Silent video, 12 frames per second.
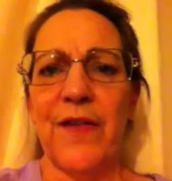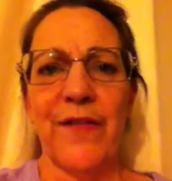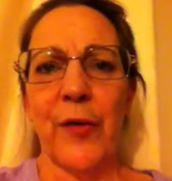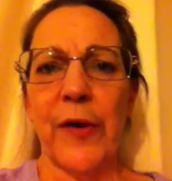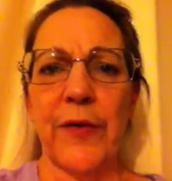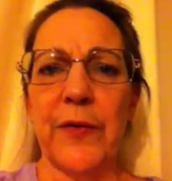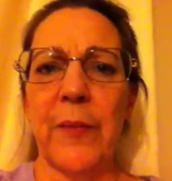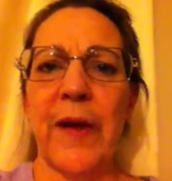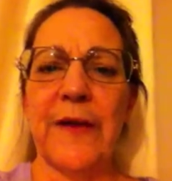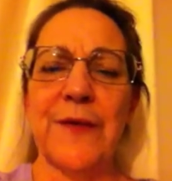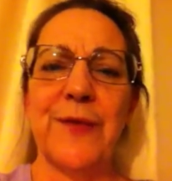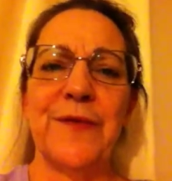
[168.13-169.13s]
400
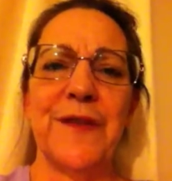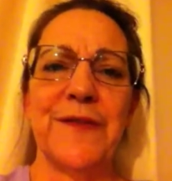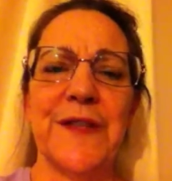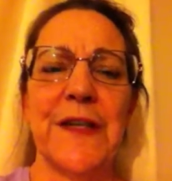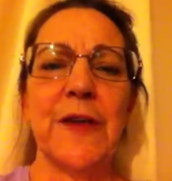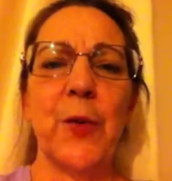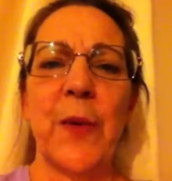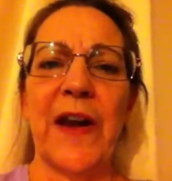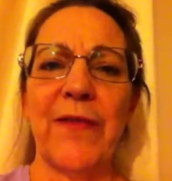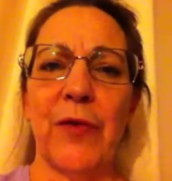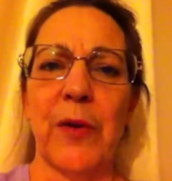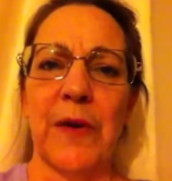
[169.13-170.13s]
by 215, or
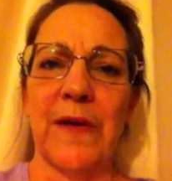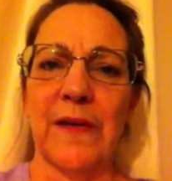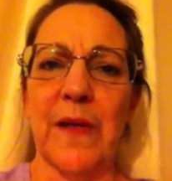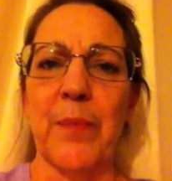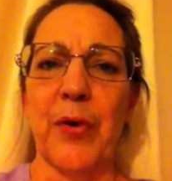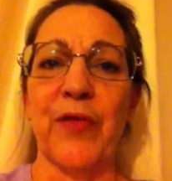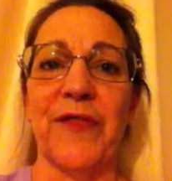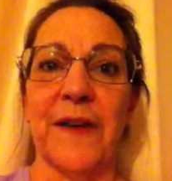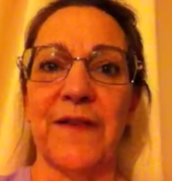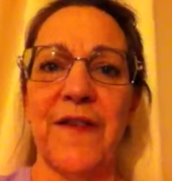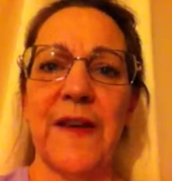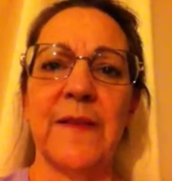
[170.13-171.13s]
whatever it is the
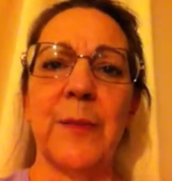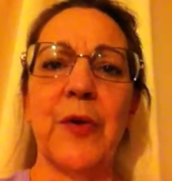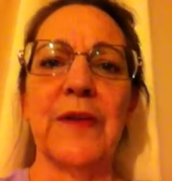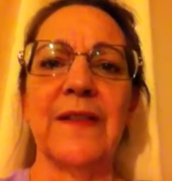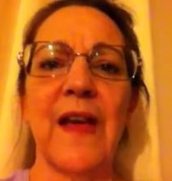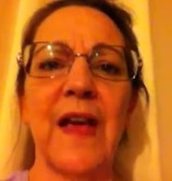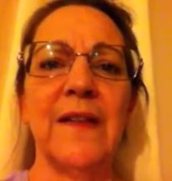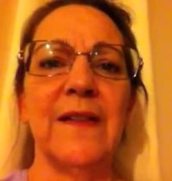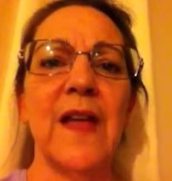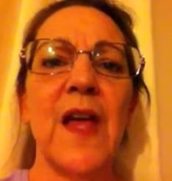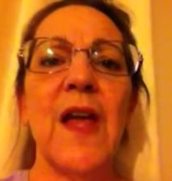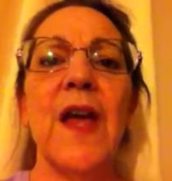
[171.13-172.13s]
perfect Facebook size,